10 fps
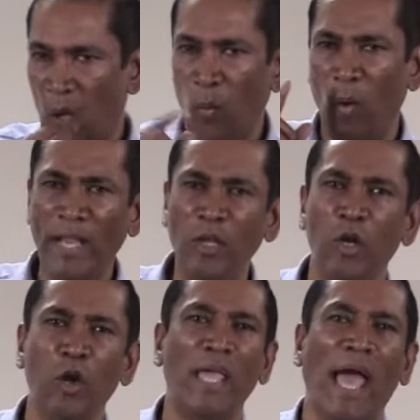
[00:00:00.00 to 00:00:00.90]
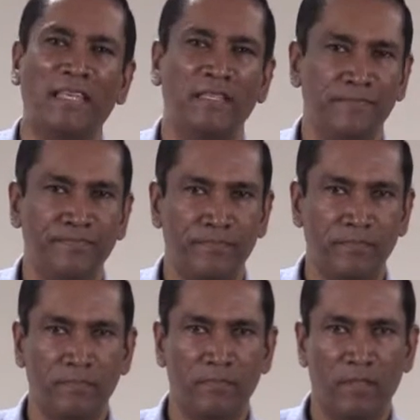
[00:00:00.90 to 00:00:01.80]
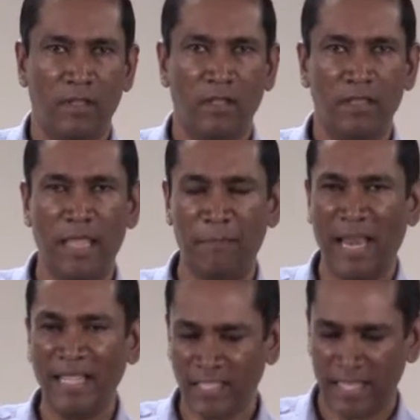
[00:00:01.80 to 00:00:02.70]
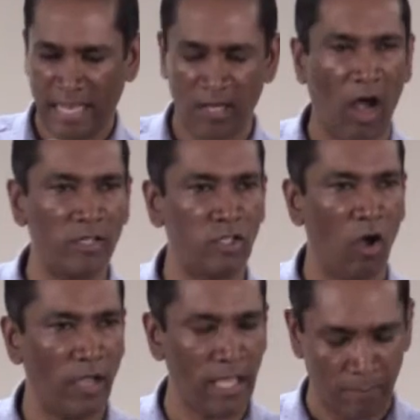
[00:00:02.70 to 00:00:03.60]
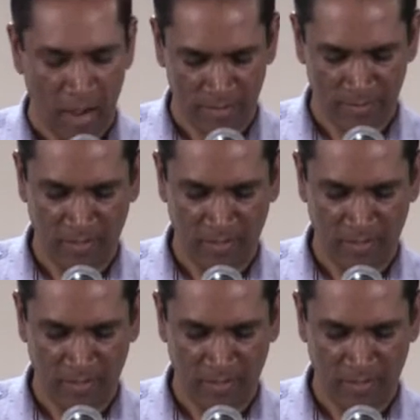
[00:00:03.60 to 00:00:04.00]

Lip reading: when you look at the blessing that God's talking about,